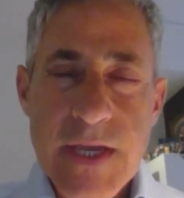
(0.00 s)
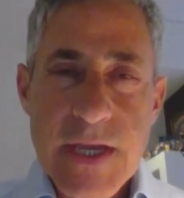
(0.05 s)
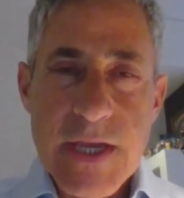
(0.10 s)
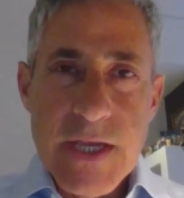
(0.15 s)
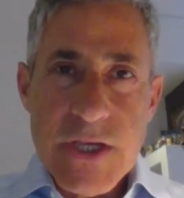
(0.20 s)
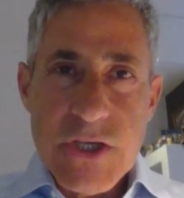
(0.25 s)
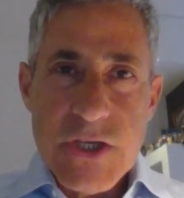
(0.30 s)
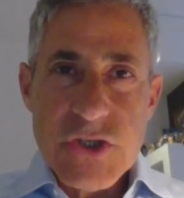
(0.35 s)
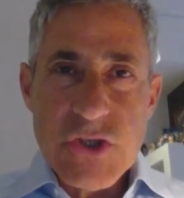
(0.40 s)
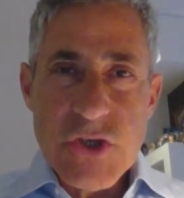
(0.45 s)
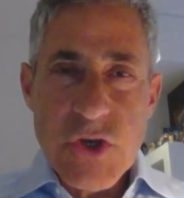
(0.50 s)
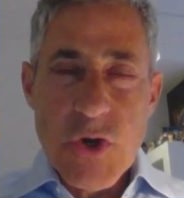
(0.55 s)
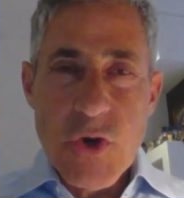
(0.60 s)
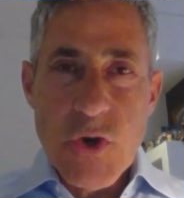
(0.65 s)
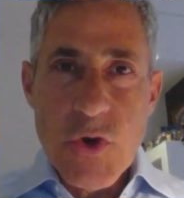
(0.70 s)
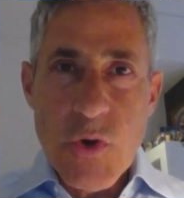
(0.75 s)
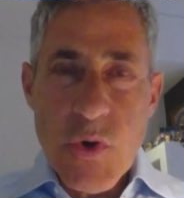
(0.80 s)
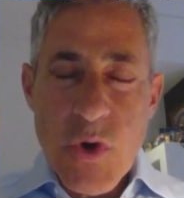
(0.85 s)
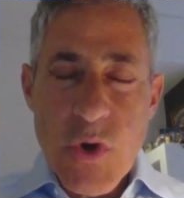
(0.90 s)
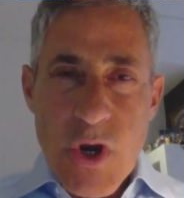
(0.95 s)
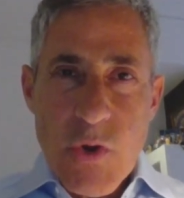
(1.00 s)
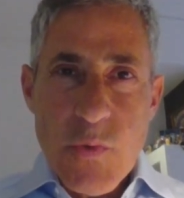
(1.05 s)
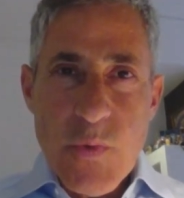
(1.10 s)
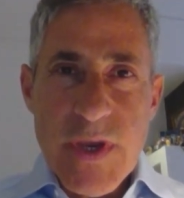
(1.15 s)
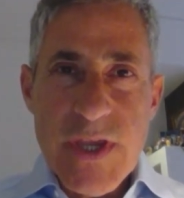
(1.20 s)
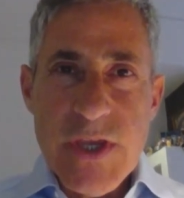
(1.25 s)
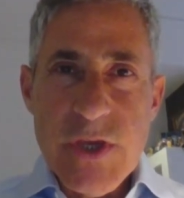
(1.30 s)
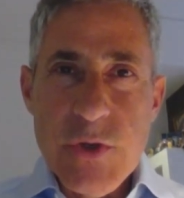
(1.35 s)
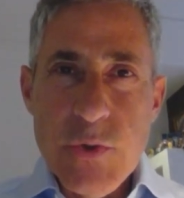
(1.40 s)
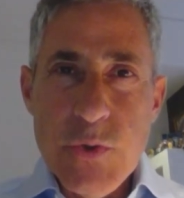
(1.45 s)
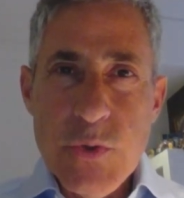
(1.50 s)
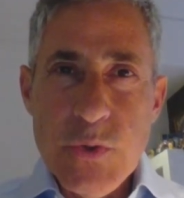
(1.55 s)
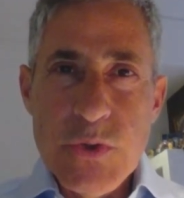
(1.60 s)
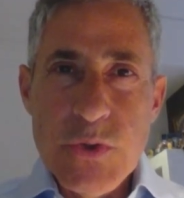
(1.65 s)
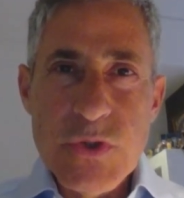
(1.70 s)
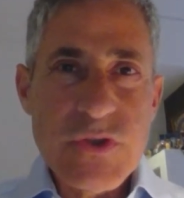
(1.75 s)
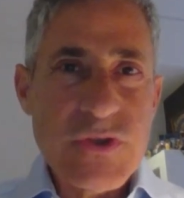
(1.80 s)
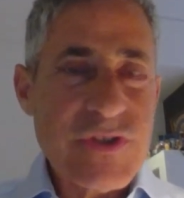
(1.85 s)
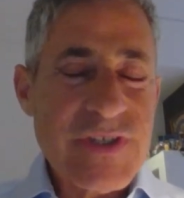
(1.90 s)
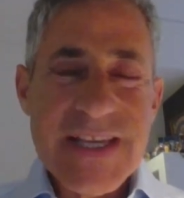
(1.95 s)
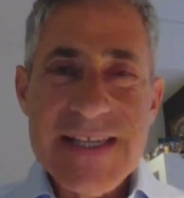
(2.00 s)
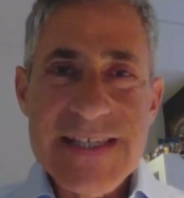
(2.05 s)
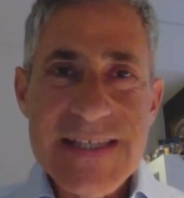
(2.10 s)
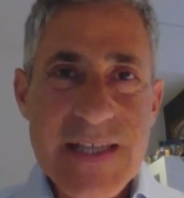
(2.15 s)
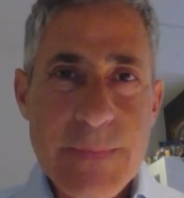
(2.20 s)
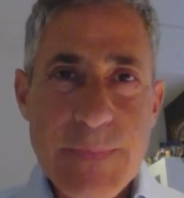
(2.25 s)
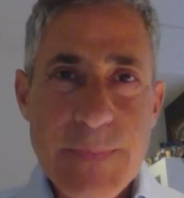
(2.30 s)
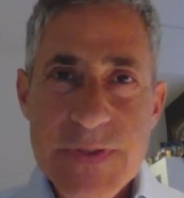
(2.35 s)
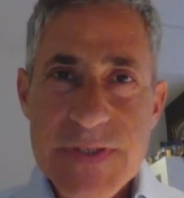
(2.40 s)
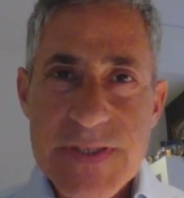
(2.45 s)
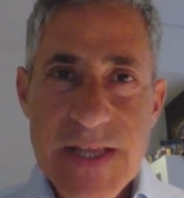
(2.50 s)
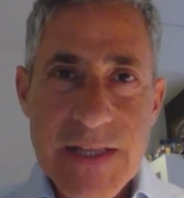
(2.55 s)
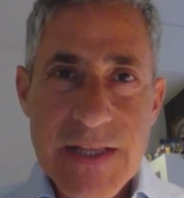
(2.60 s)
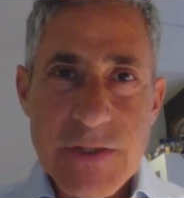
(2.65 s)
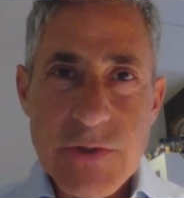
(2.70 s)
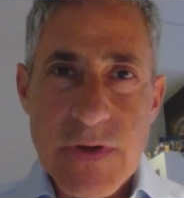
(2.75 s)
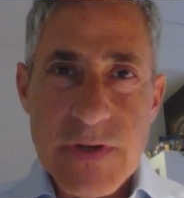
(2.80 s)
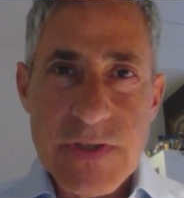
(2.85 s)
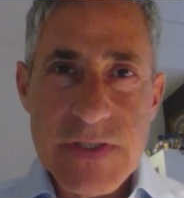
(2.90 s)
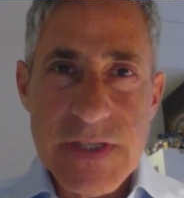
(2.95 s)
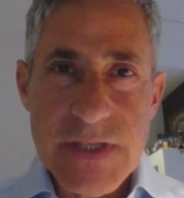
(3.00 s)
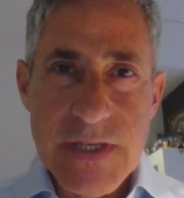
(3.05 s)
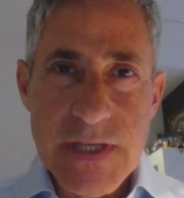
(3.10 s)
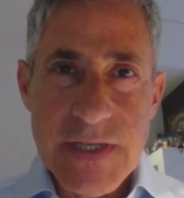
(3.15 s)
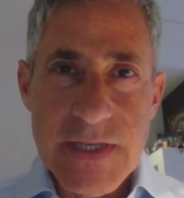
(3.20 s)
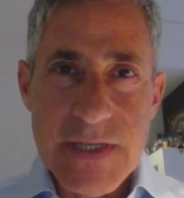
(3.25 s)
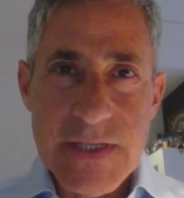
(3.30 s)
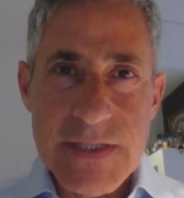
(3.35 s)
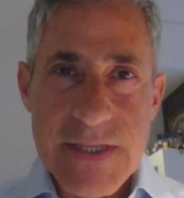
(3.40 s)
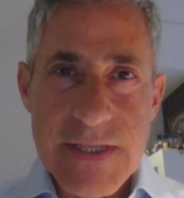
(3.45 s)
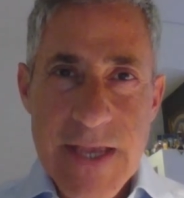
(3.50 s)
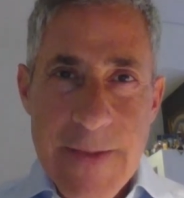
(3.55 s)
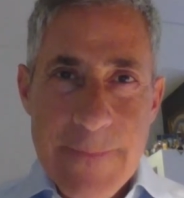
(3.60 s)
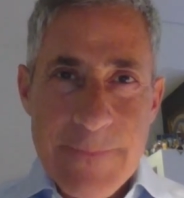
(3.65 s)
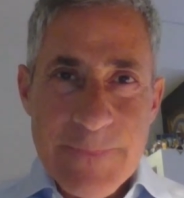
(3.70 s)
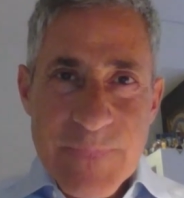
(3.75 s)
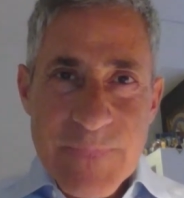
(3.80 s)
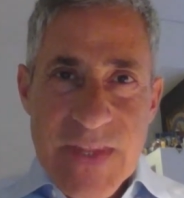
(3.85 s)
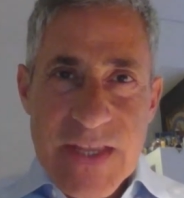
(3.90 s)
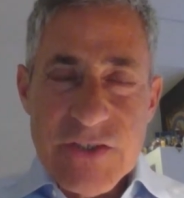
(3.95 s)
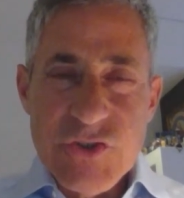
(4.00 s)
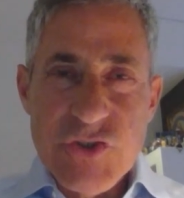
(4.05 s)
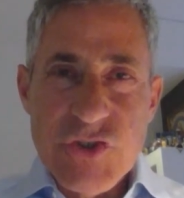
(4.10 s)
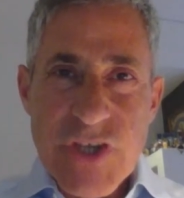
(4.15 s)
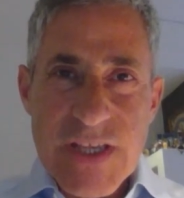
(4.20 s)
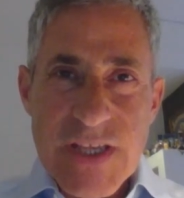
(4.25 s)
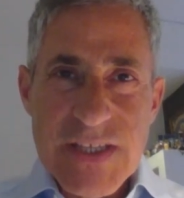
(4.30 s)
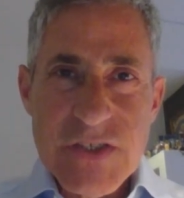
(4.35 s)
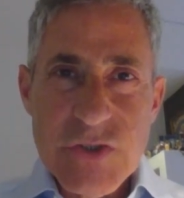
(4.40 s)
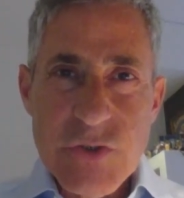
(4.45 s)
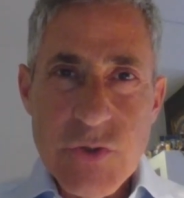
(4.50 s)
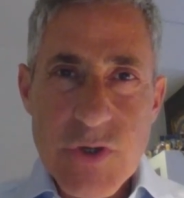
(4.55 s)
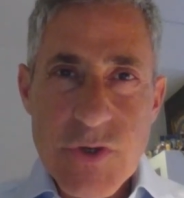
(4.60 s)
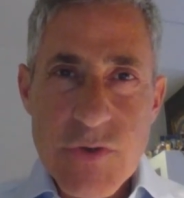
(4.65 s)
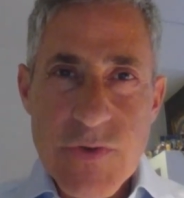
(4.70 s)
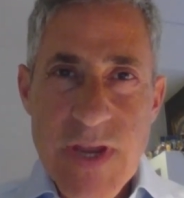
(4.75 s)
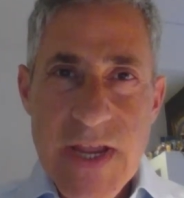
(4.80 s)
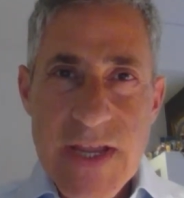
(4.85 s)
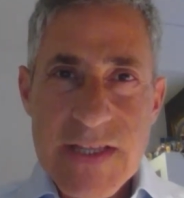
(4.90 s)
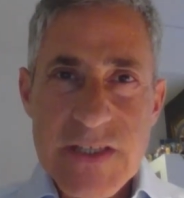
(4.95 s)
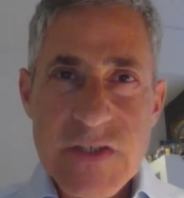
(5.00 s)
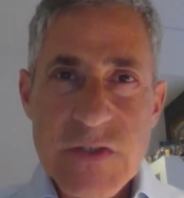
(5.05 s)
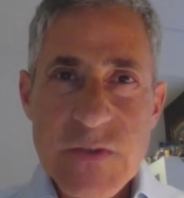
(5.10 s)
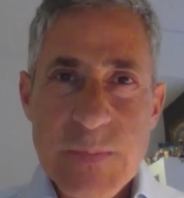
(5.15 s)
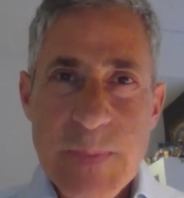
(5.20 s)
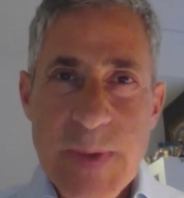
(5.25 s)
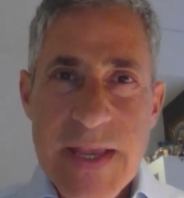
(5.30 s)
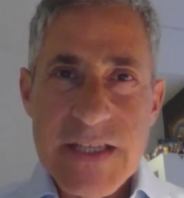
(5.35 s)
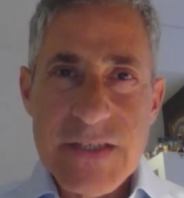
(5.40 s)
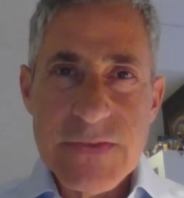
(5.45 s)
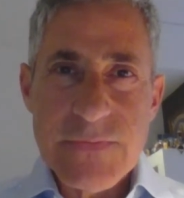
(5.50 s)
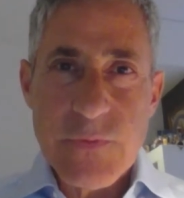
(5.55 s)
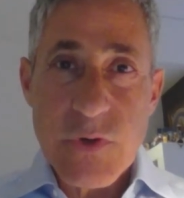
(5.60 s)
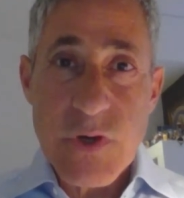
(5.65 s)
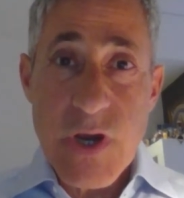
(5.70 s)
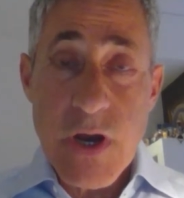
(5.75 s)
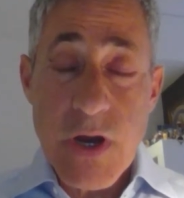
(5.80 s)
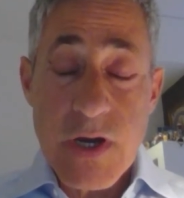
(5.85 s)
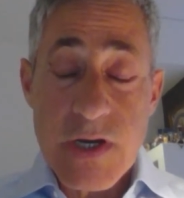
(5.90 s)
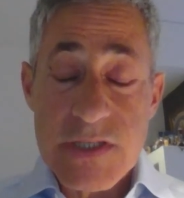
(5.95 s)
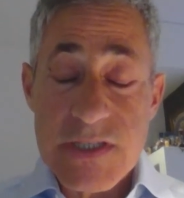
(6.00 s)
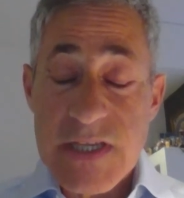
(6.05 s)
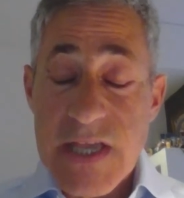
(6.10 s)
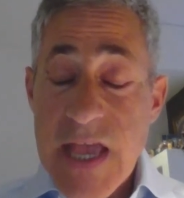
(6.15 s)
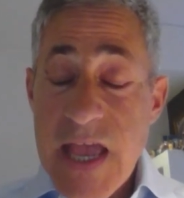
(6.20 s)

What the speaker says: So we use 60% of our cities just to create space for cars.